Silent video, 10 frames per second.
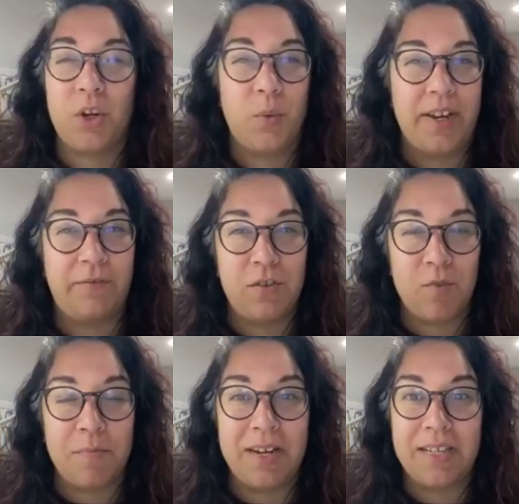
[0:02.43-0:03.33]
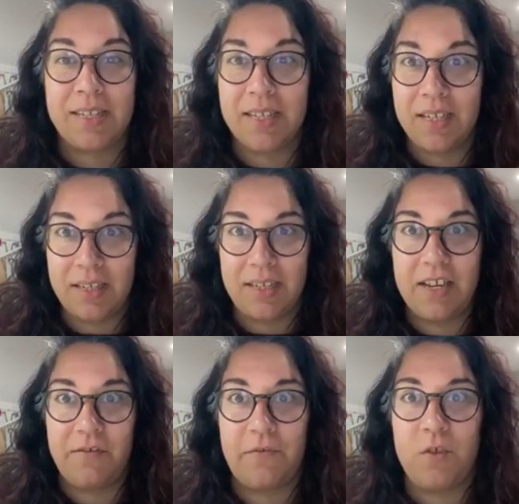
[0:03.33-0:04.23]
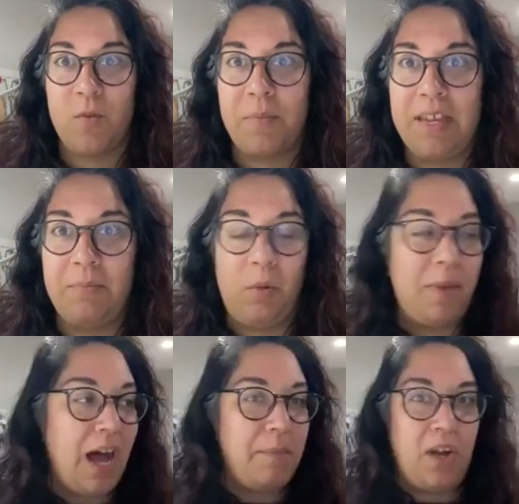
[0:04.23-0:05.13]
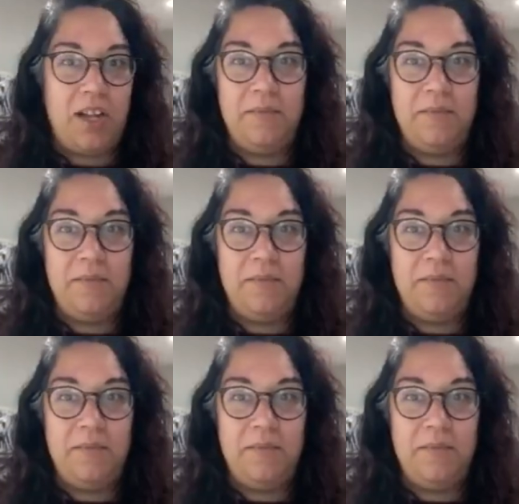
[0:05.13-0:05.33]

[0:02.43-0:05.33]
to wait a few more minutes to see if a few more people pop on.